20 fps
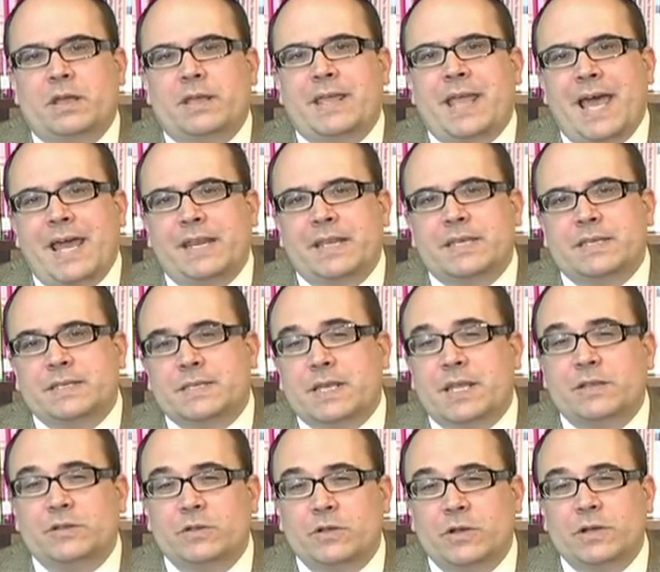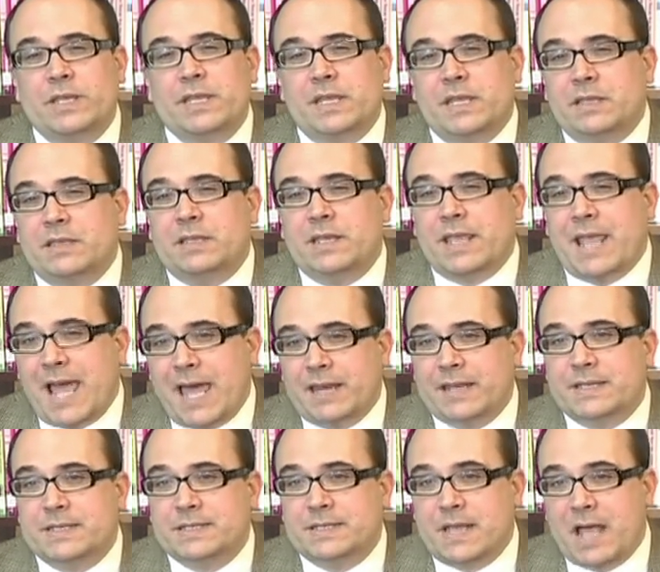catechists can look in the
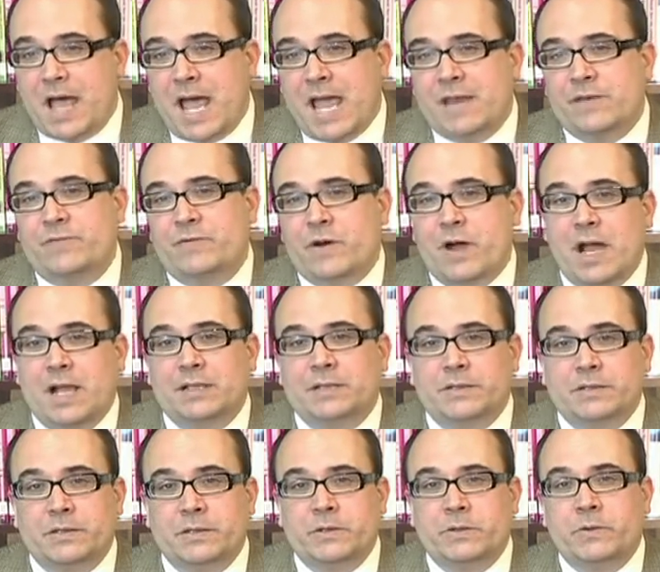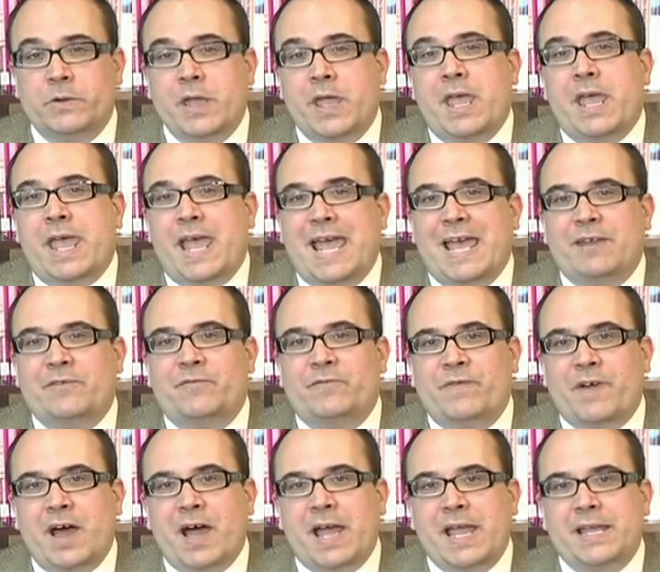Catechist Guide for Allelu and
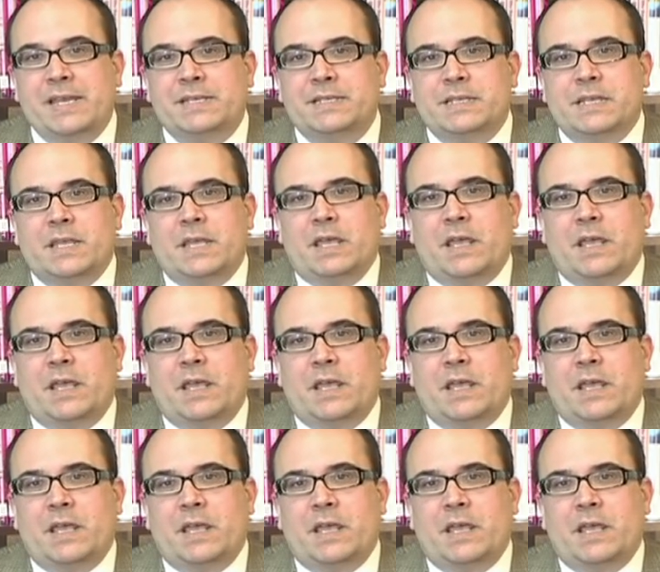find